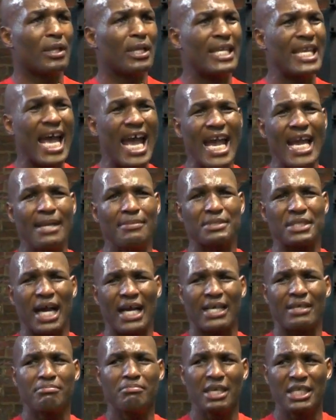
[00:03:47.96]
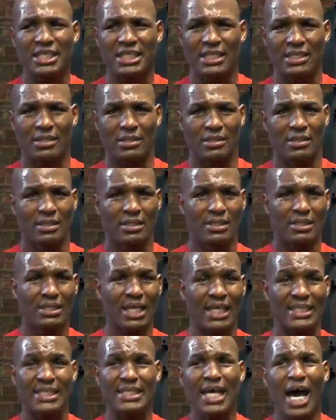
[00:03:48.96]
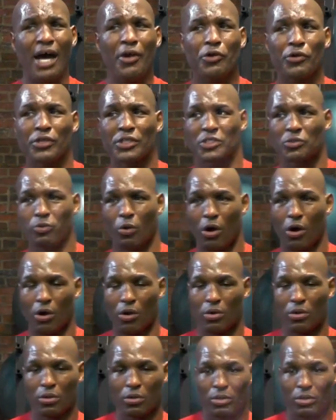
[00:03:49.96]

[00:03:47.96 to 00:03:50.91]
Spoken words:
names I can mention that's not on this wall.